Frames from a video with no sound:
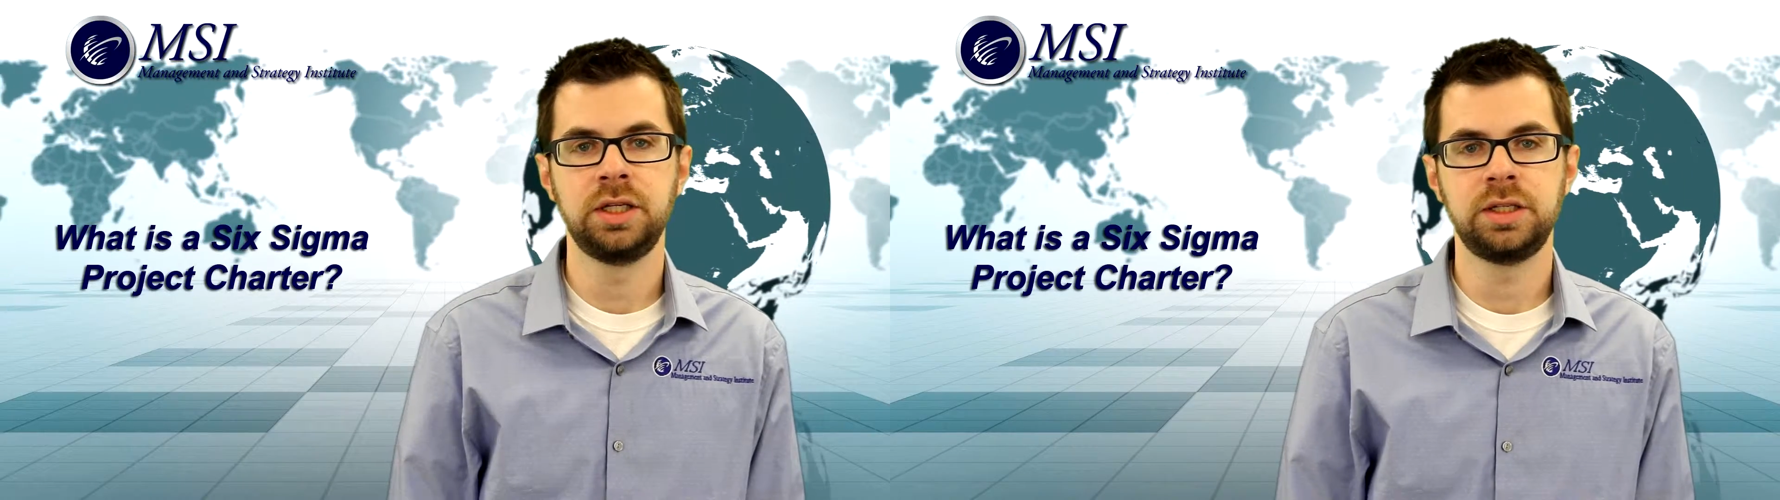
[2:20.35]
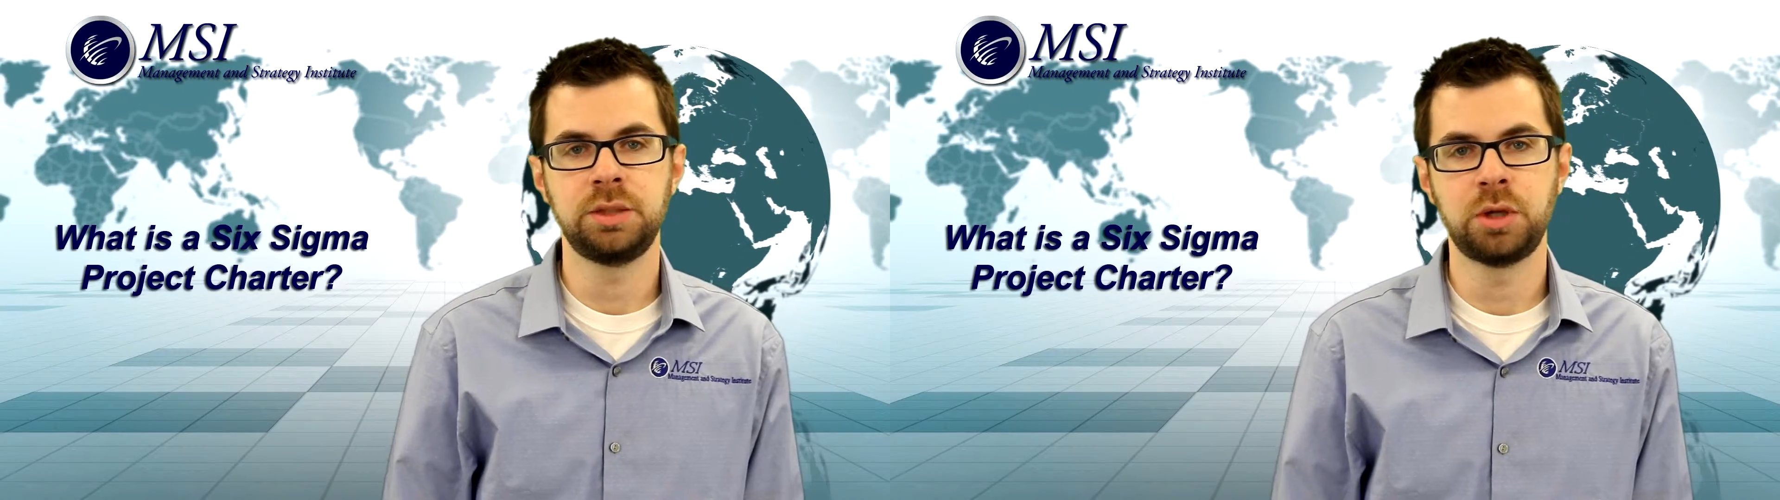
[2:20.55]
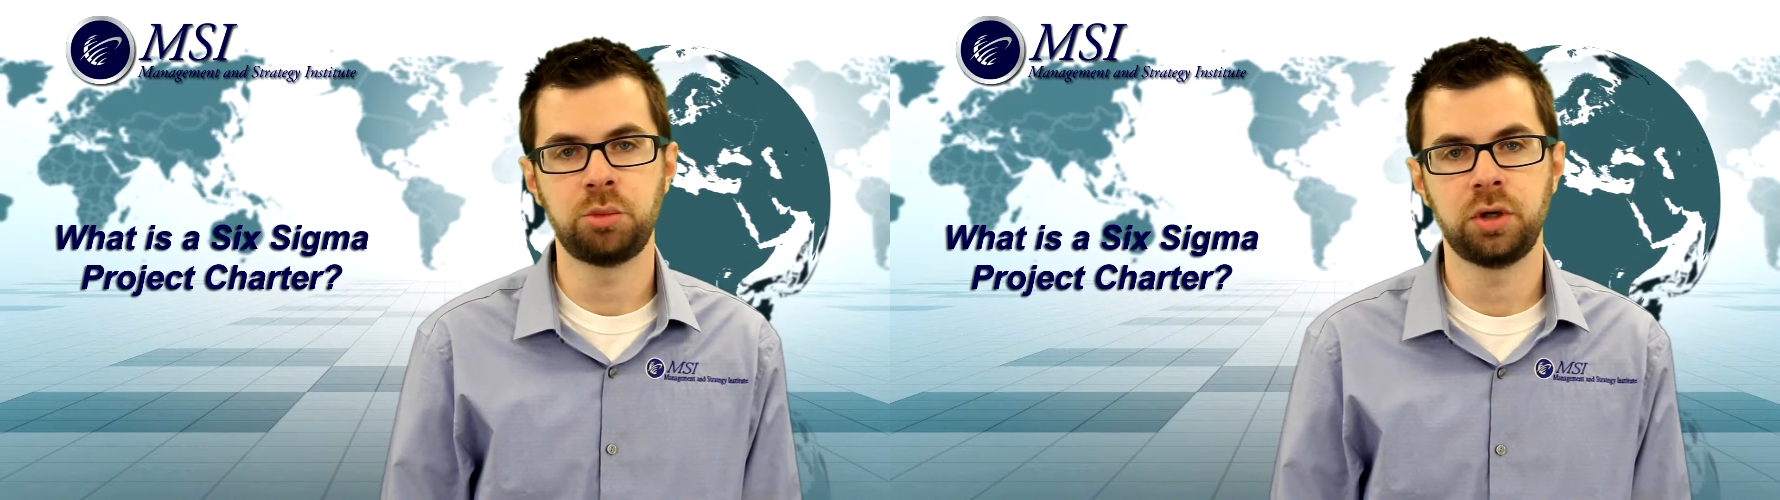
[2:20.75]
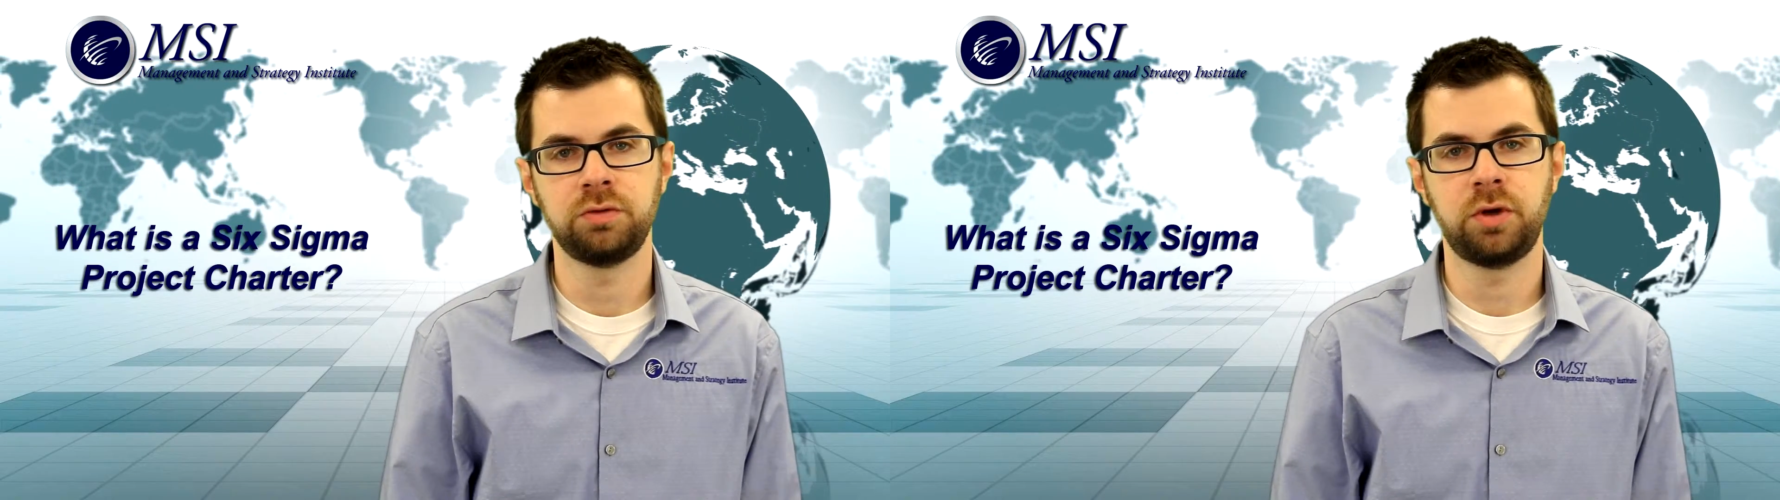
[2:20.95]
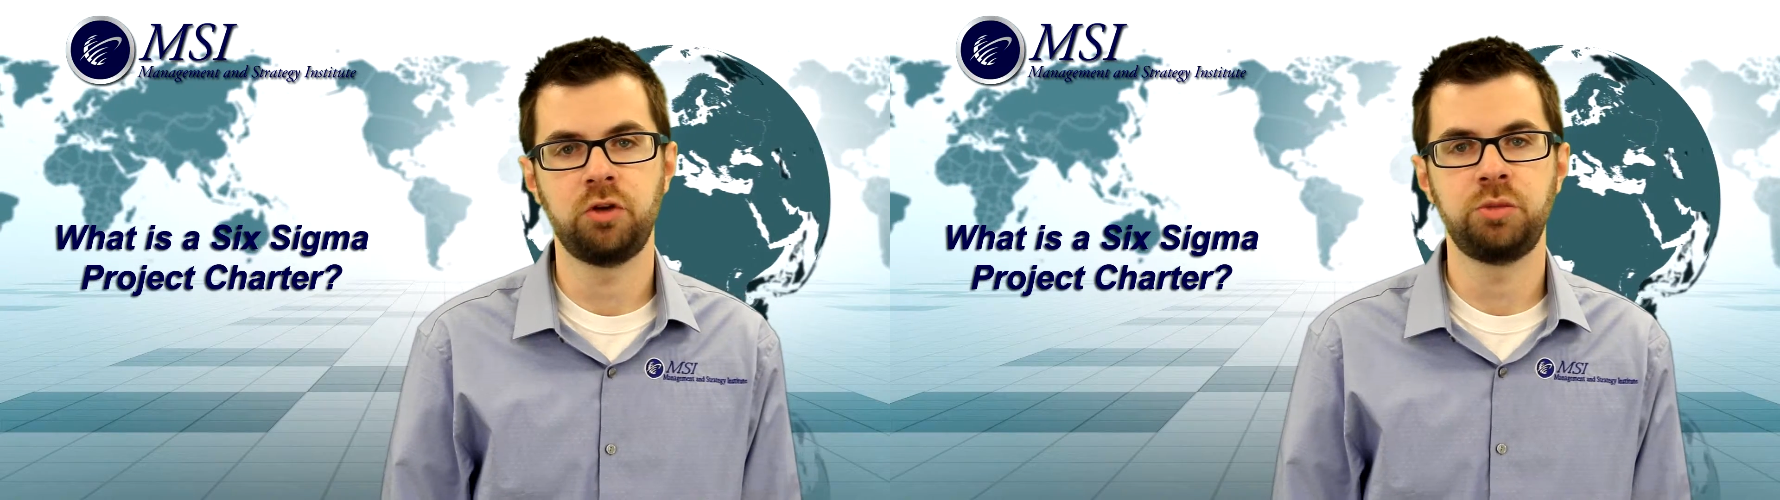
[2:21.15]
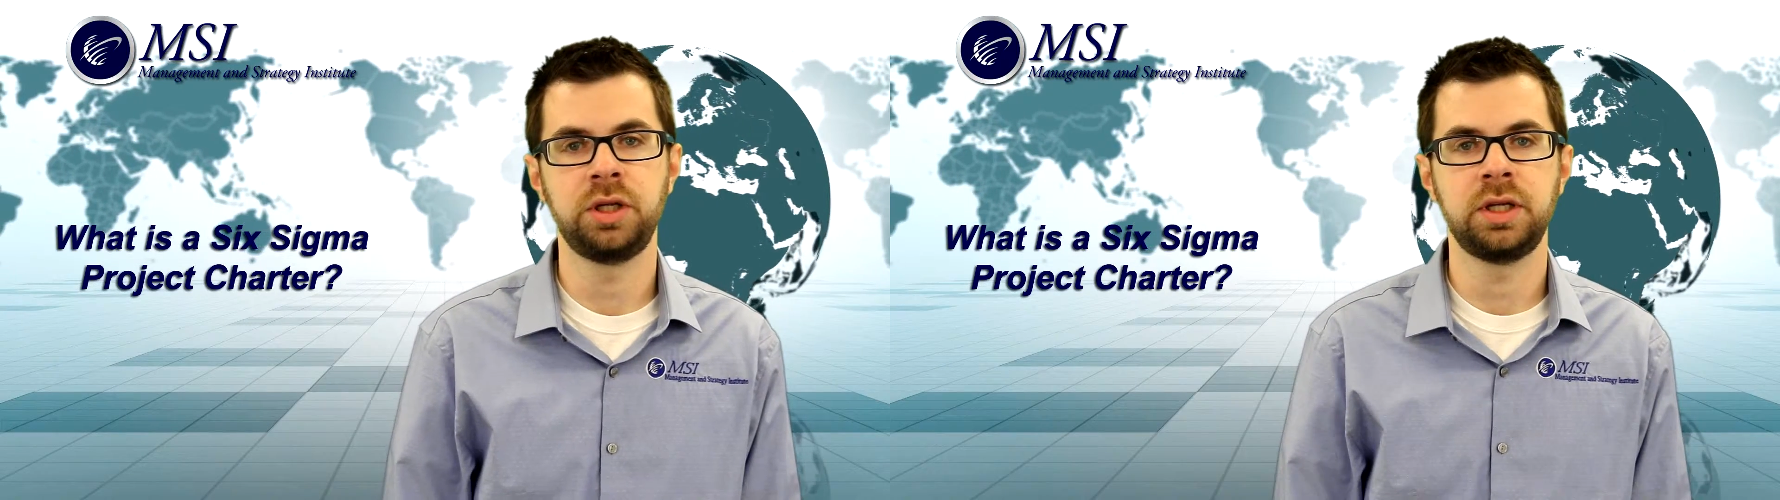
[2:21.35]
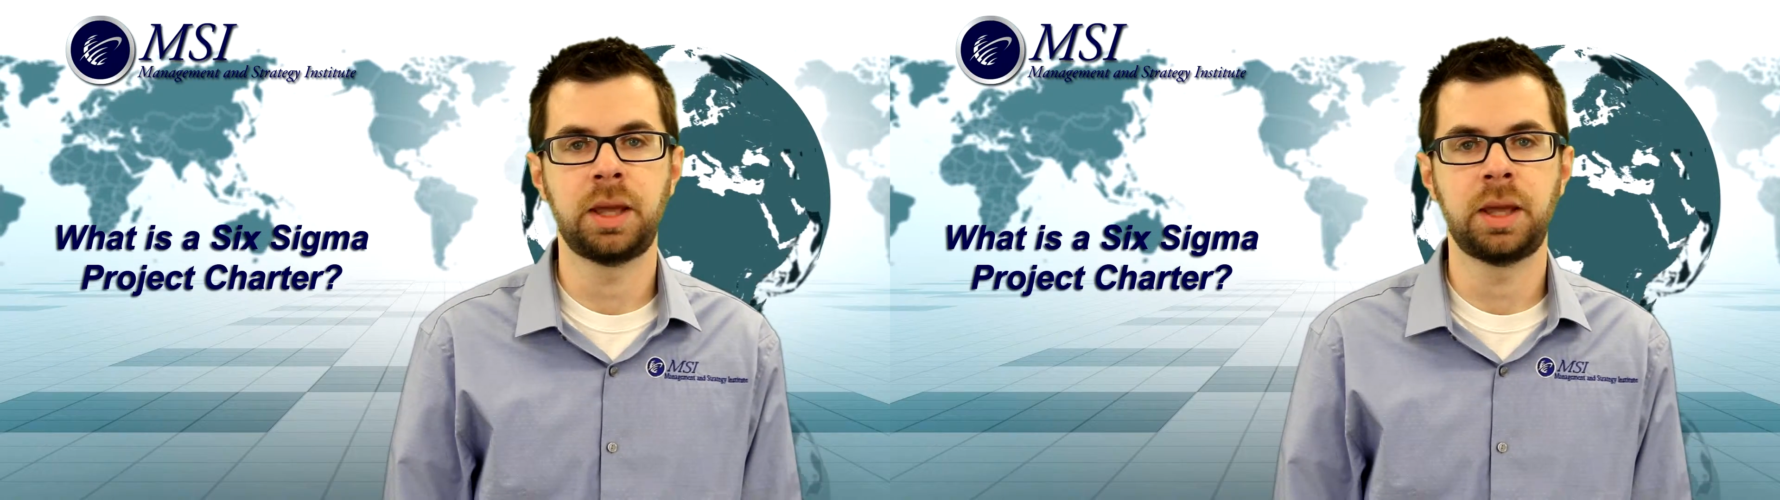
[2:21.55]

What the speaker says: team member involvement,